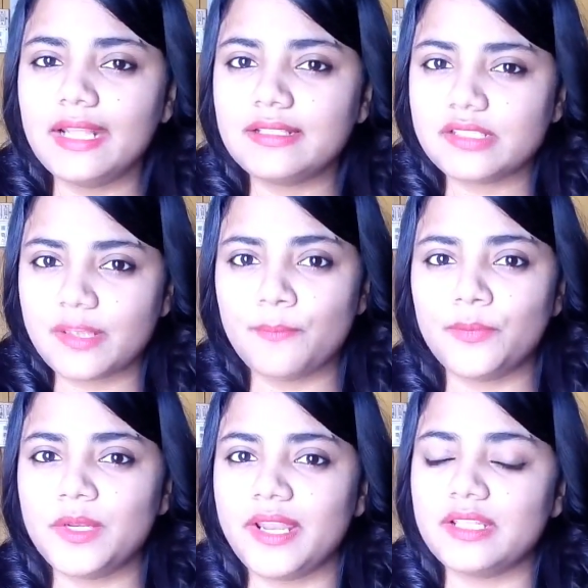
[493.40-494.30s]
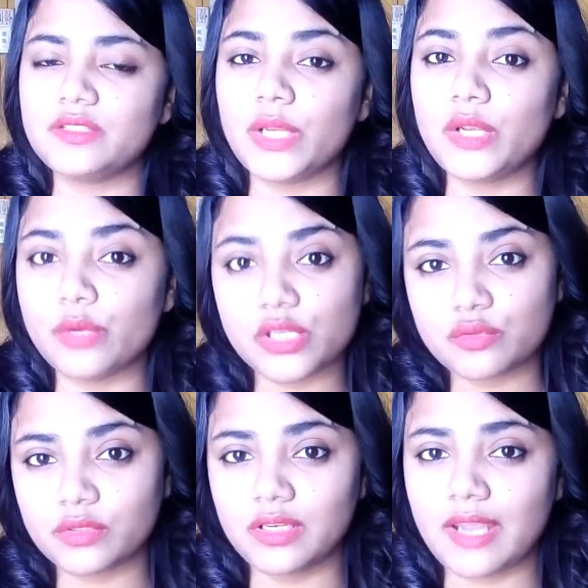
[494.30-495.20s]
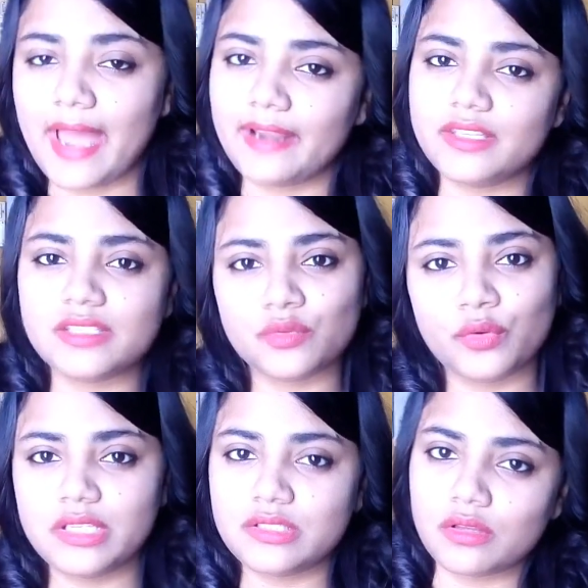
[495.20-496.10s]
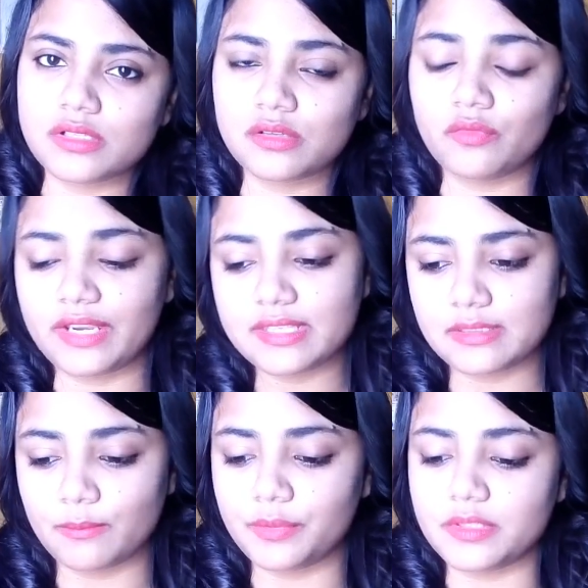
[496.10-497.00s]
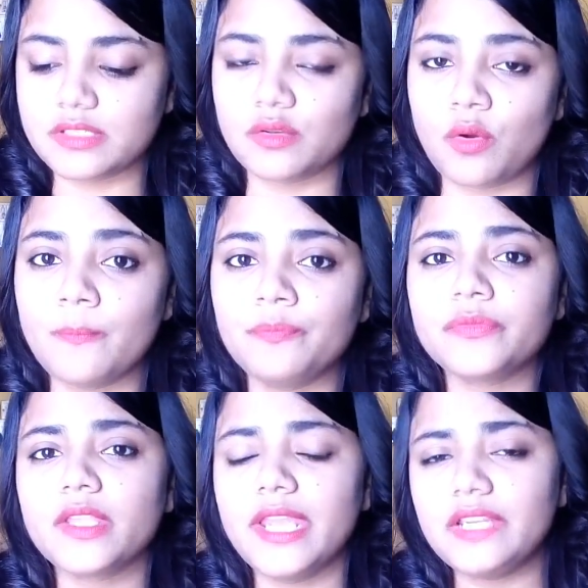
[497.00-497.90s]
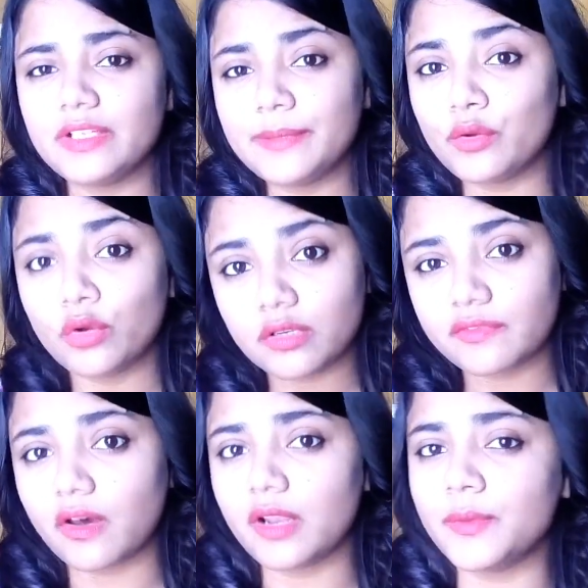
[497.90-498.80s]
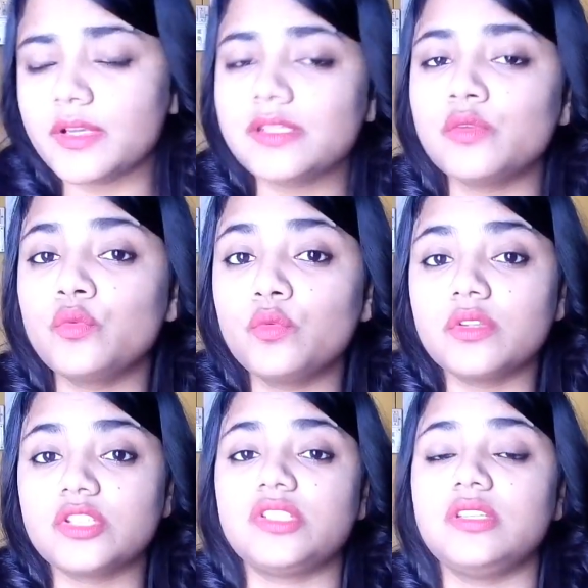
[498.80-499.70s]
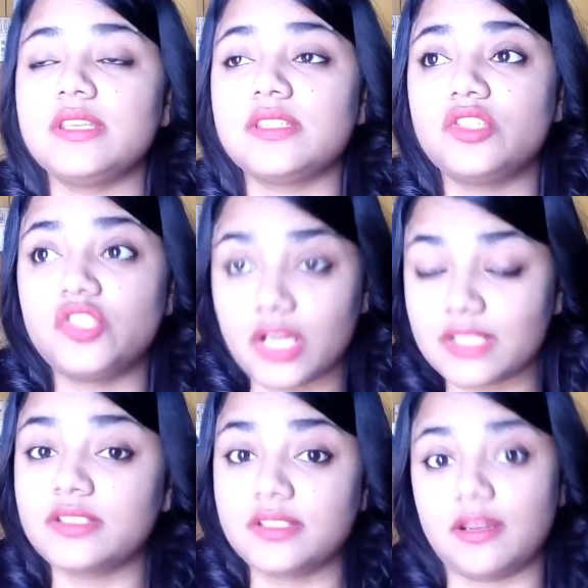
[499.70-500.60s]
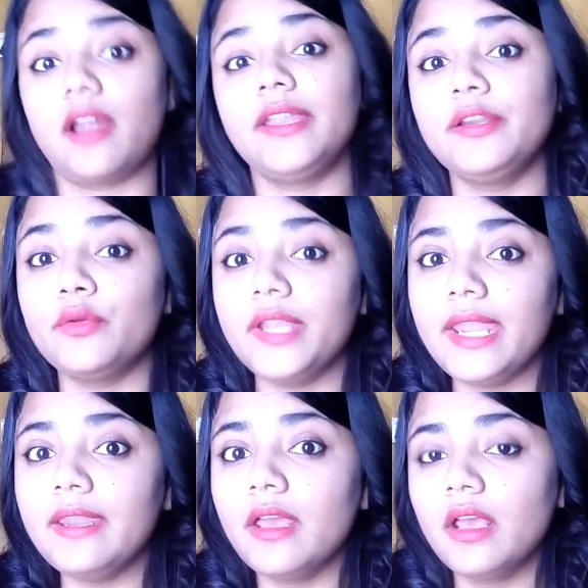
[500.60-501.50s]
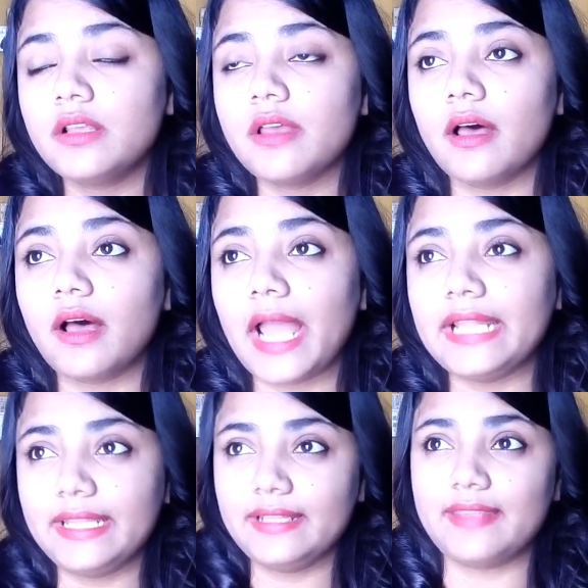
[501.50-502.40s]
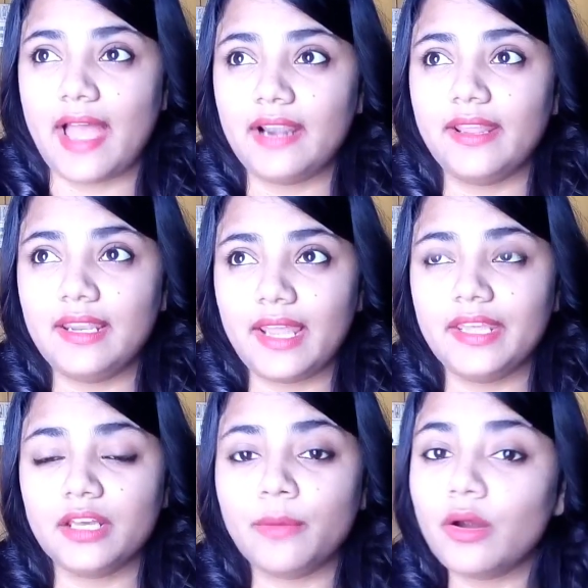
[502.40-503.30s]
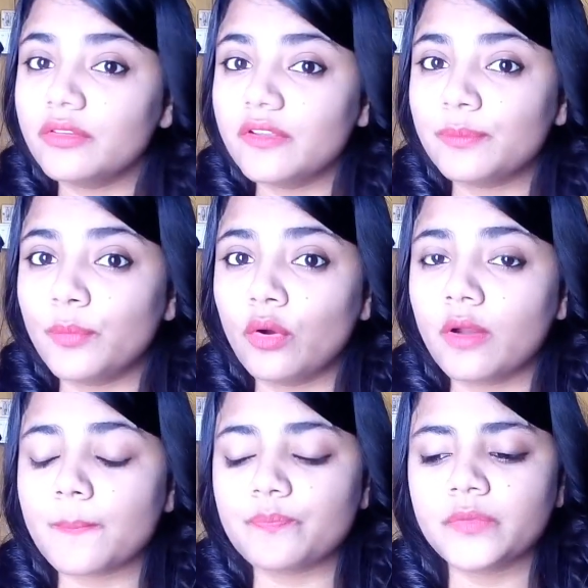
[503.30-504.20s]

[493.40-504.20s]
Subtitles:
it's simple and it's very visual, and the story is also very simple. So it will be good for a person who is just starting to read. I think that I like about this book.